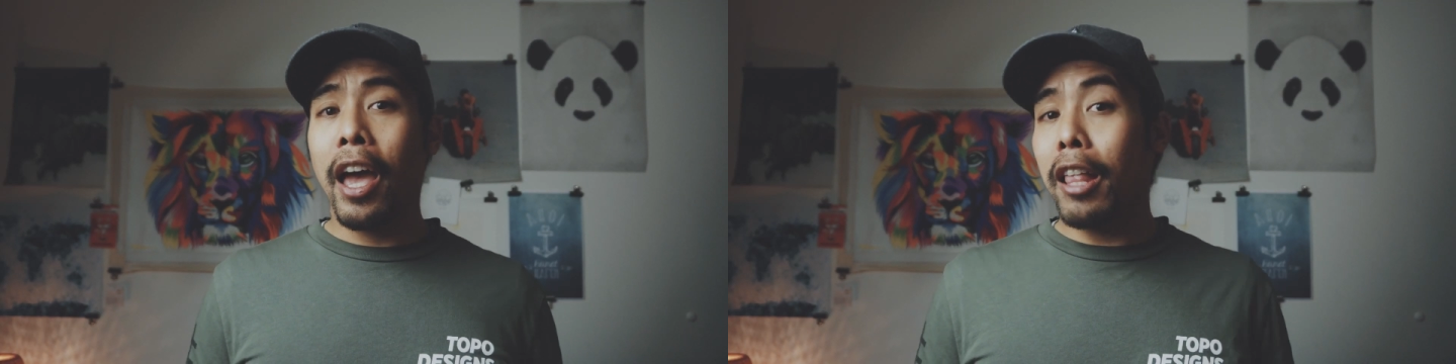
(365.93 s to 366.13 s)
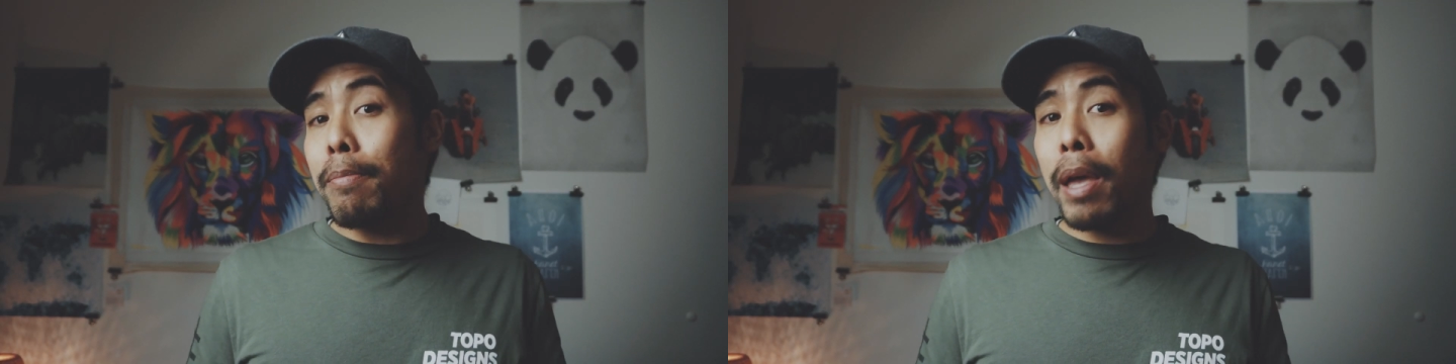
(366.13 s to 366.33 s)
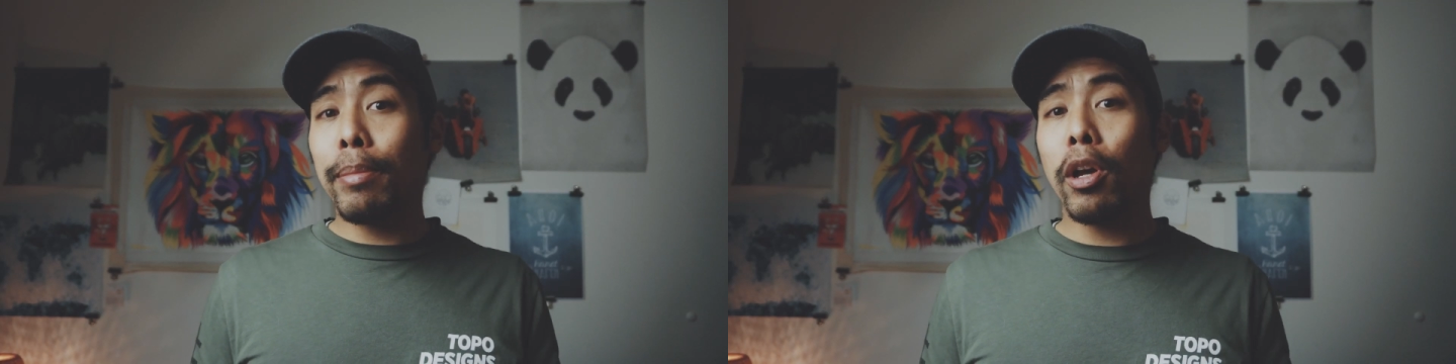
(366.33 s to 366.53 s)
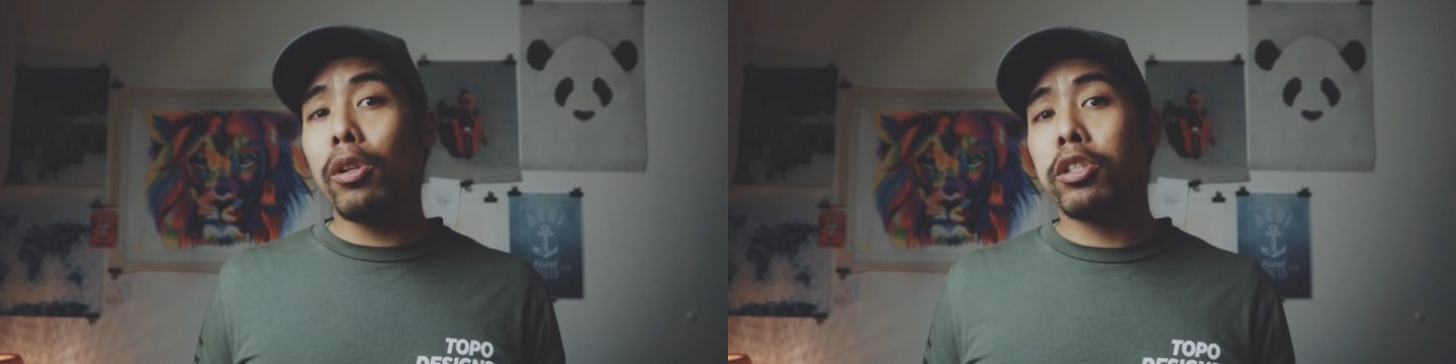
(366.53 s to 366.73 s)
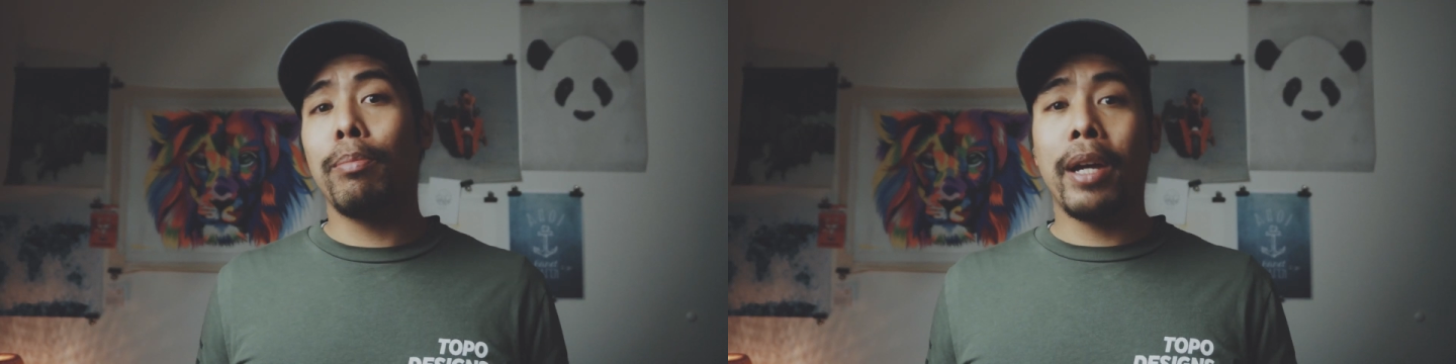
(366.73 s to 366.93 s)
and maybe
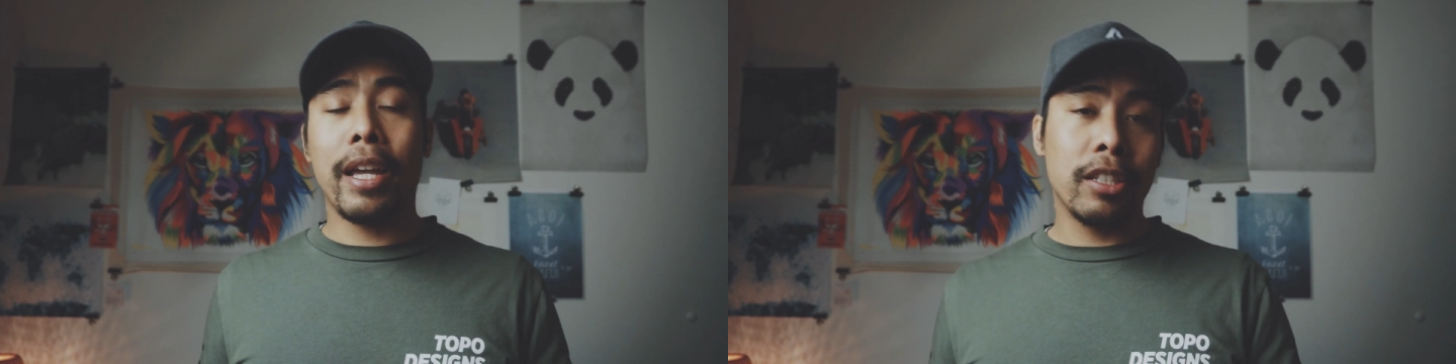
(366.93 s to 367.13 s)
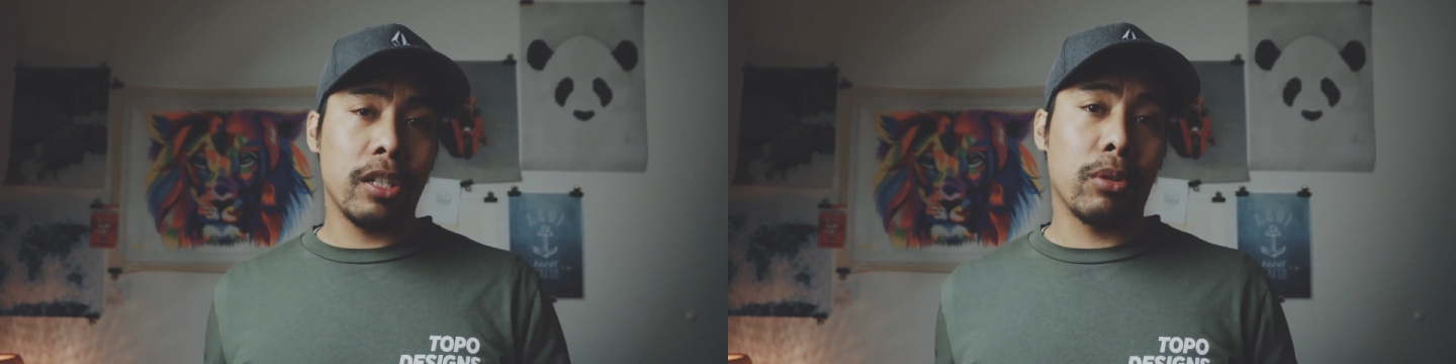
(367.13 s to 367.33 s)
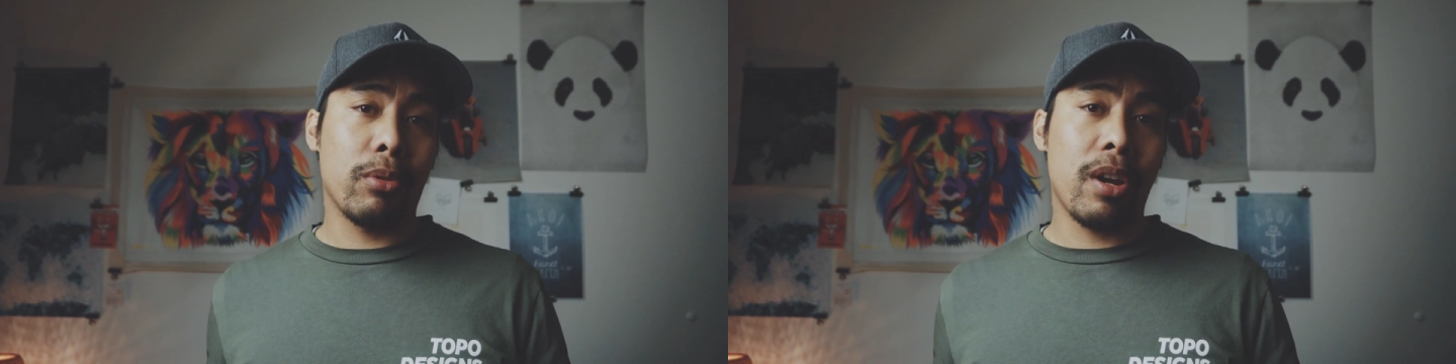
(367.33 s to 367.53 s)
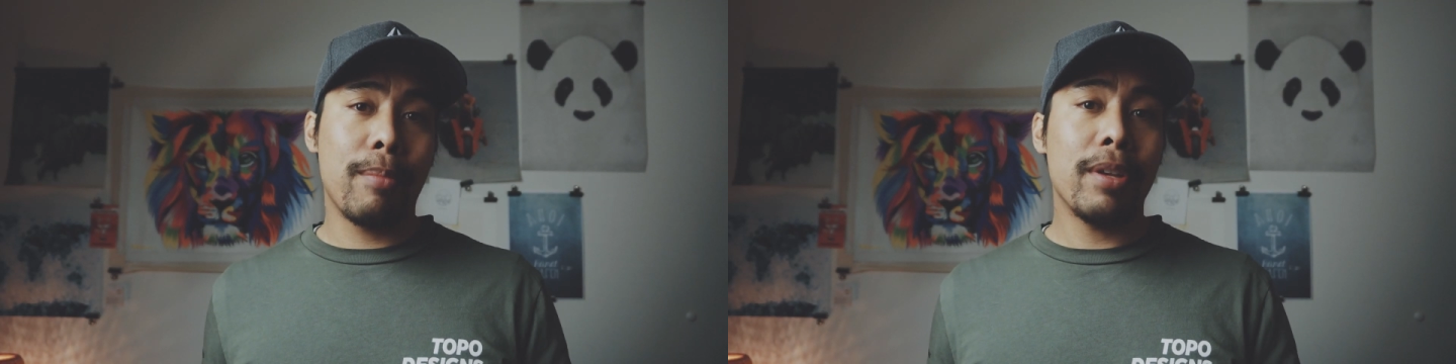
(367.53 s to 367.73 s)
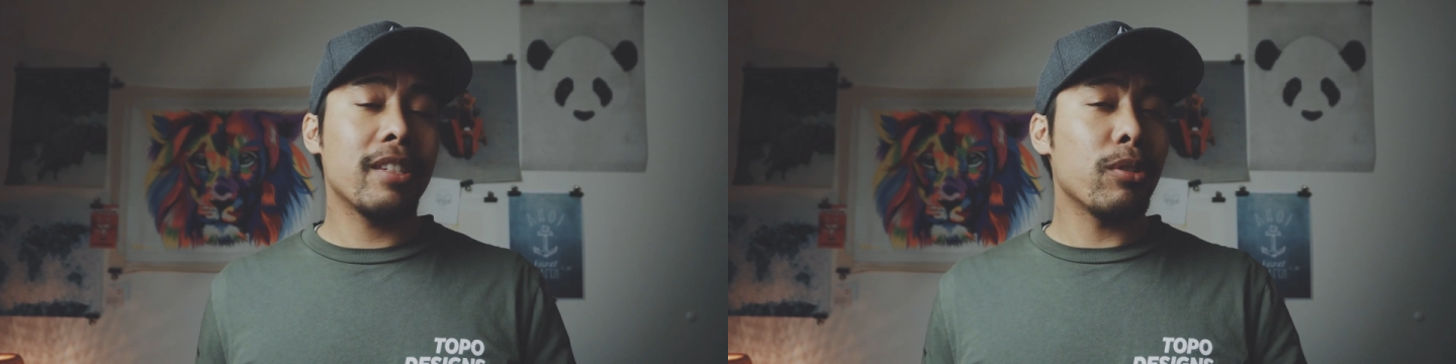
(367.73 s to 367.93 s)
also my
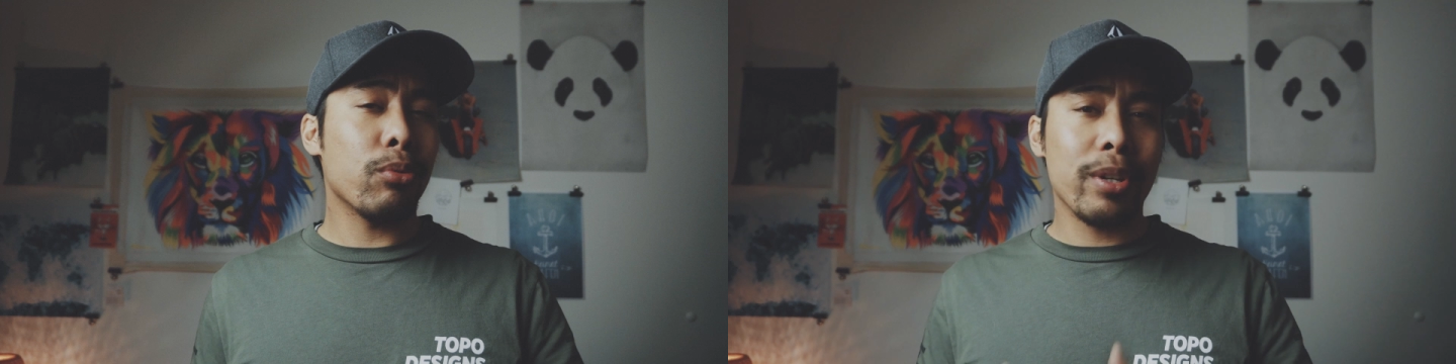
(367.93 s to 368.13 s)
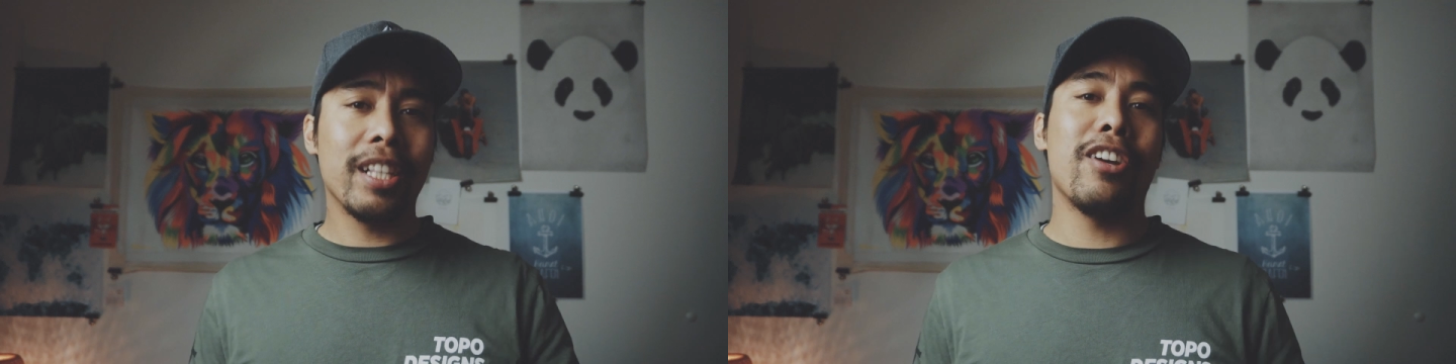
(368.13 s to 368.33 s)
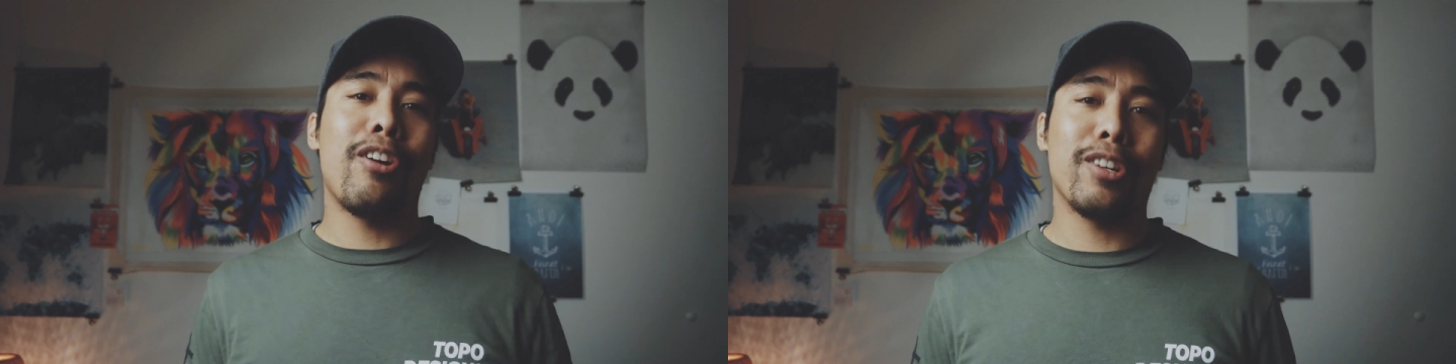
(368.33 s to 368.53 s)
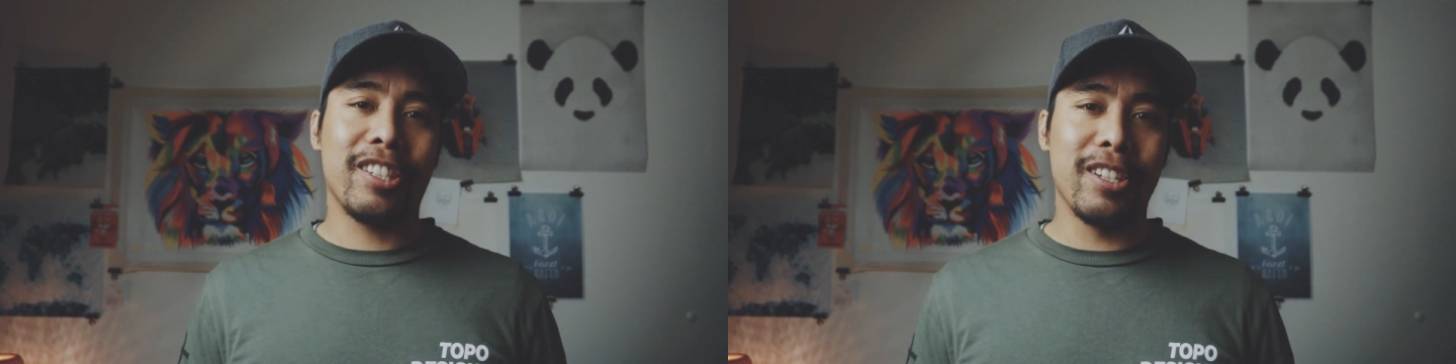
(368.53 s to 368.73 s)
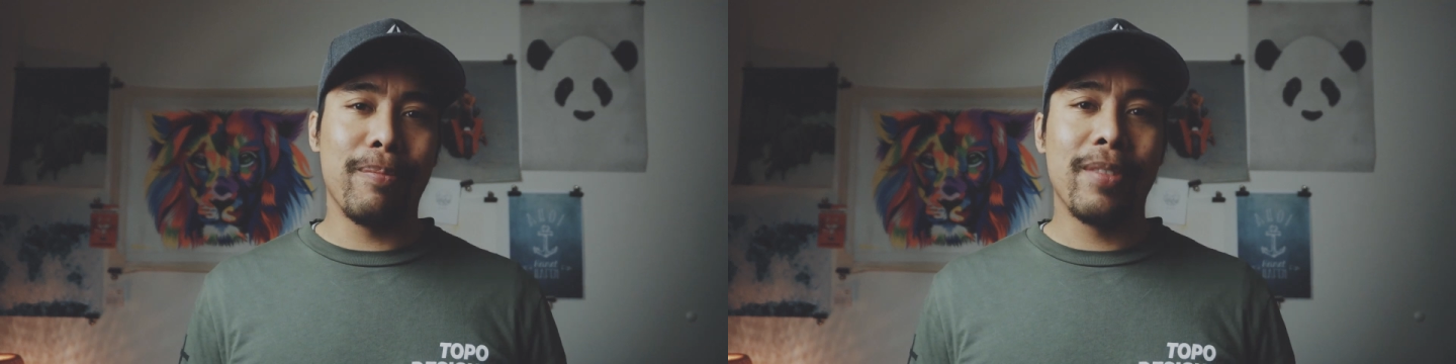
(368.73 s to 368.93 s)
Instagram is really
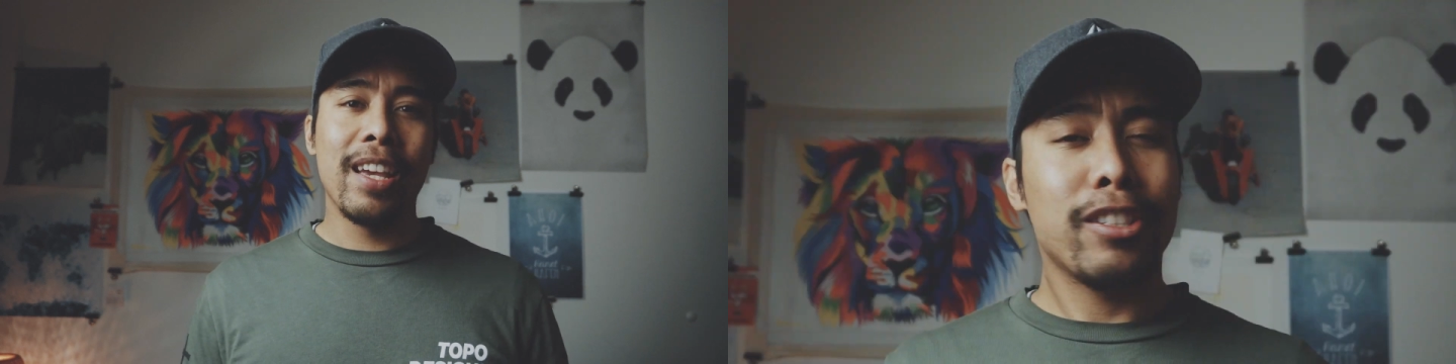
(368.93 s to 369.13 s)
awesome.